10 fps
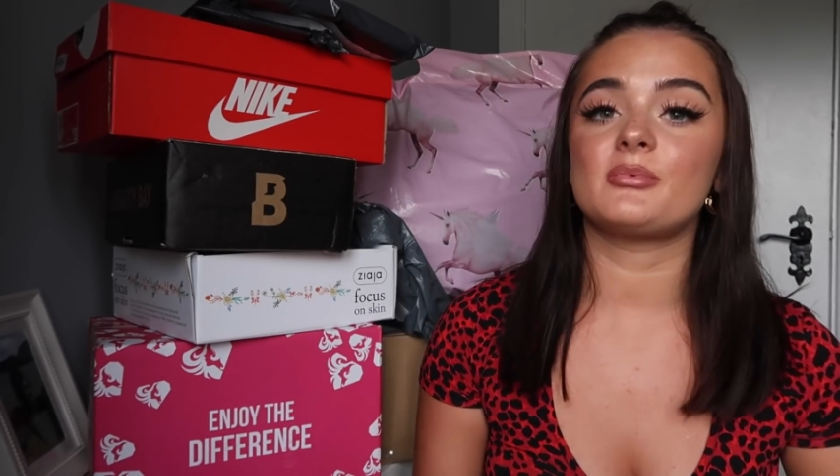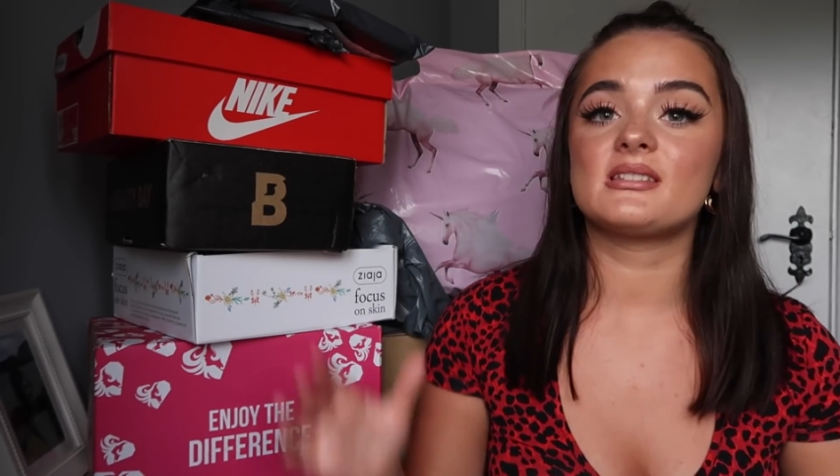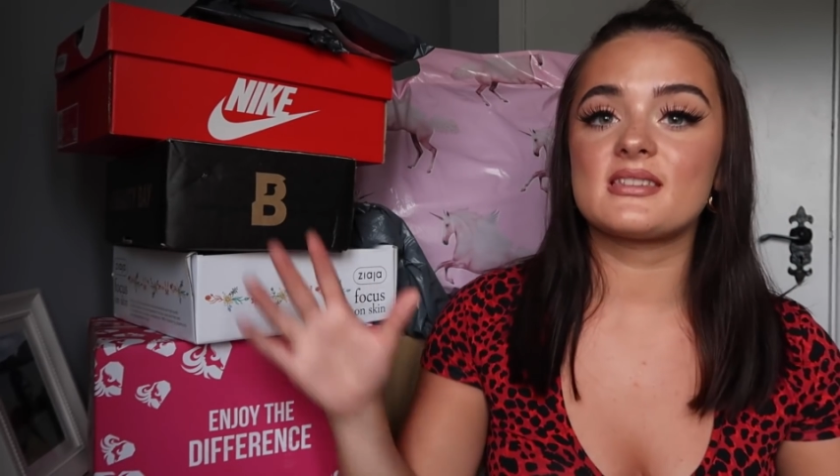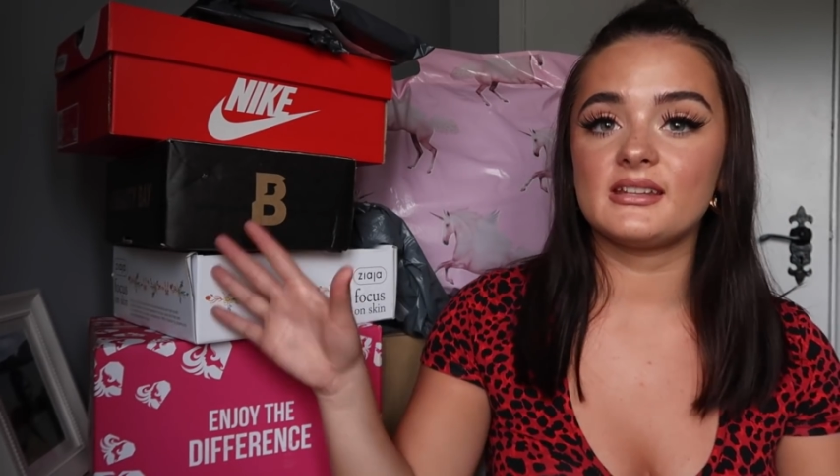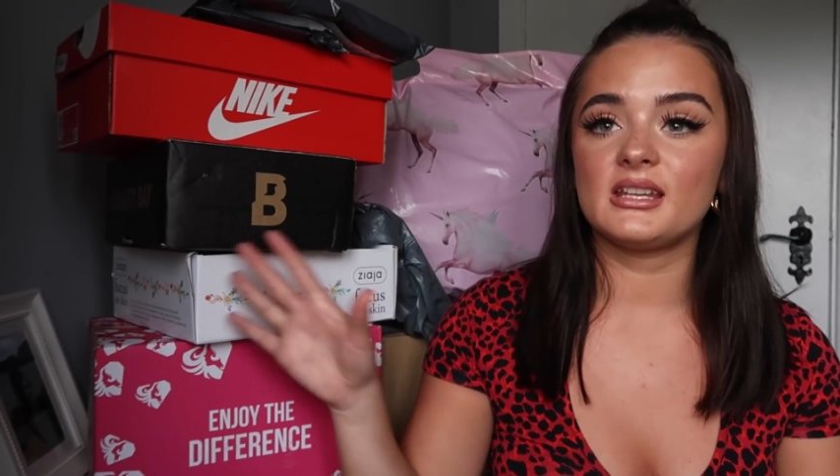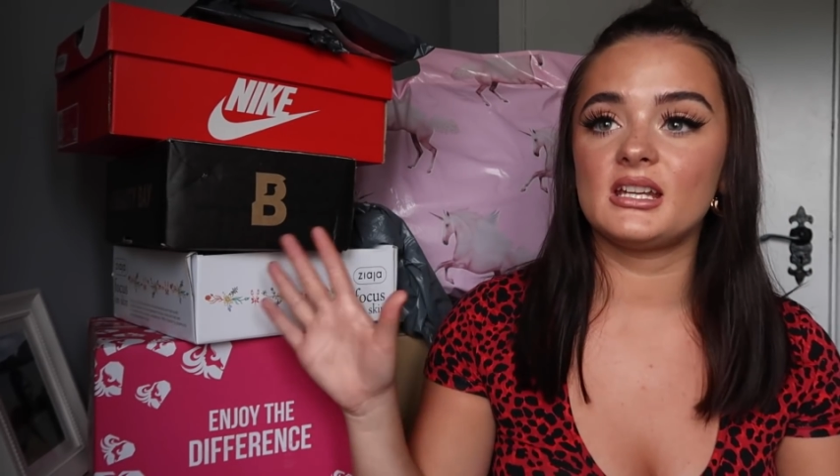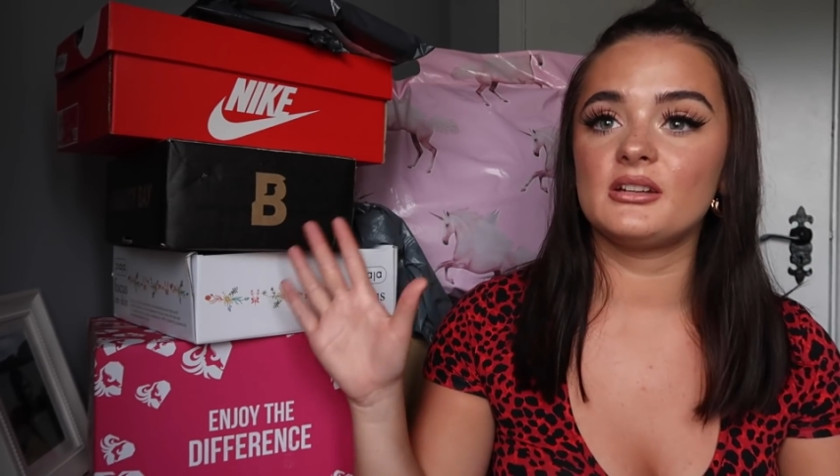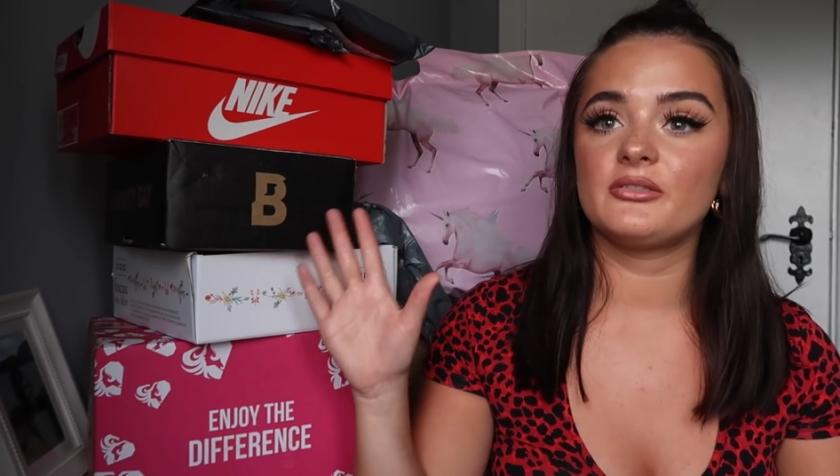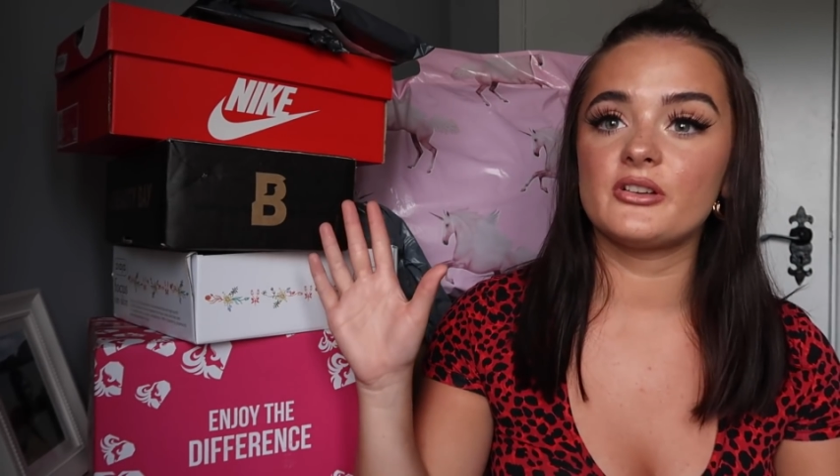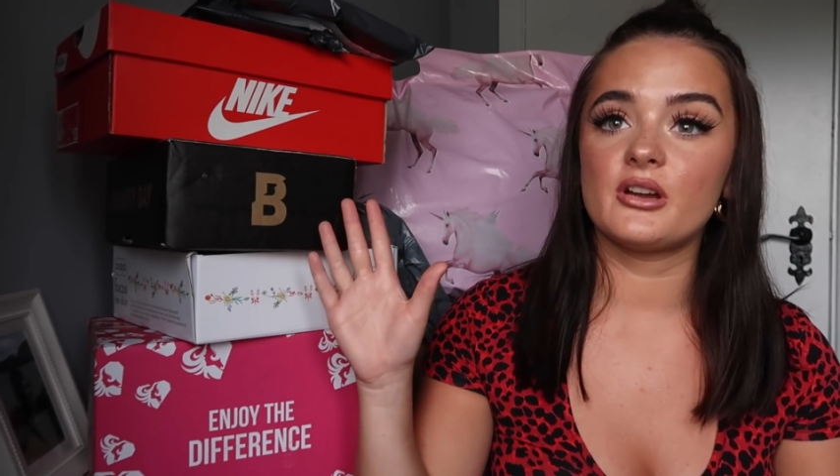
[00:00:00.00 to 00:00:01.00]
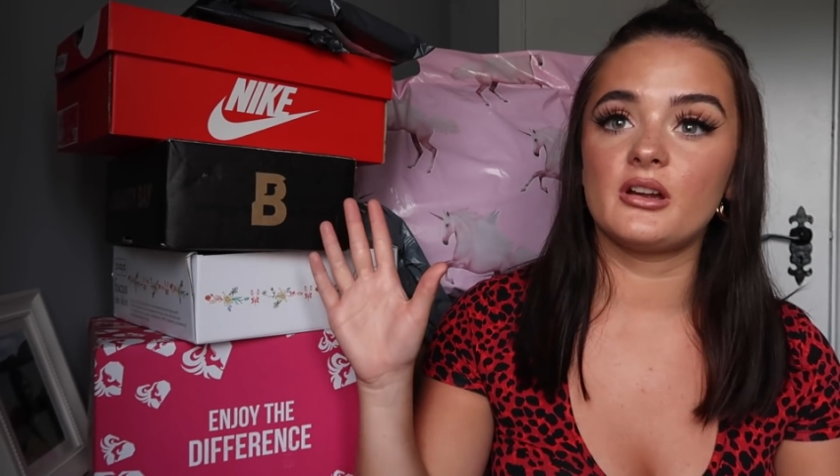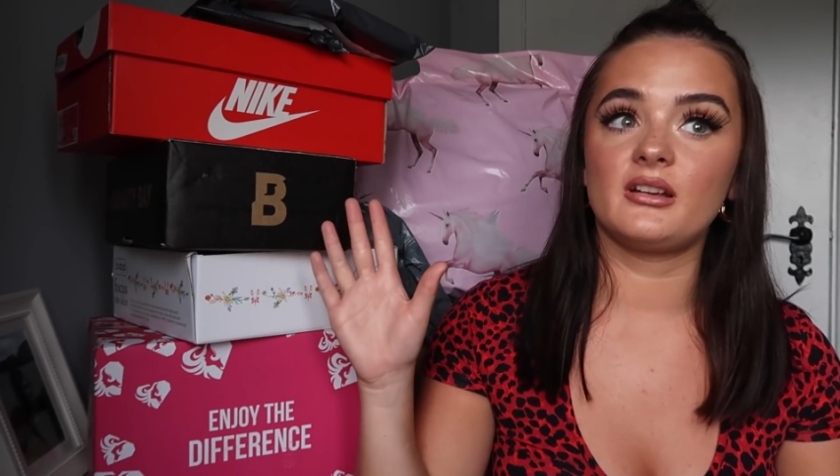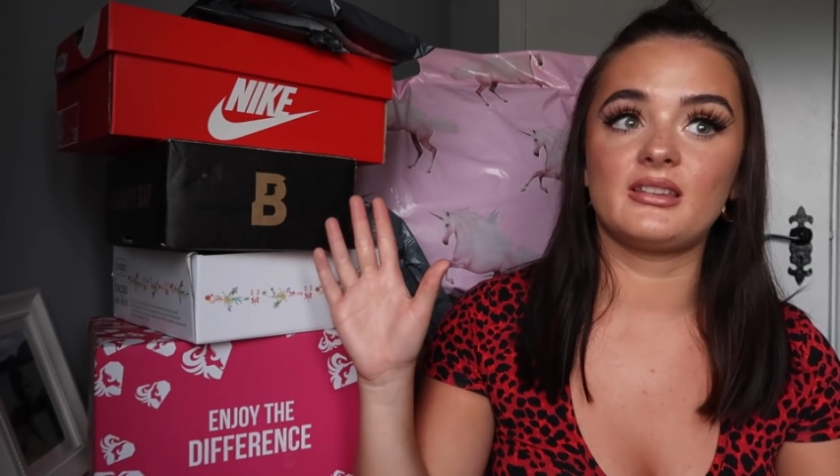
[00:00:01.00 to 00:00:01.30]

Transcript: been sitting here for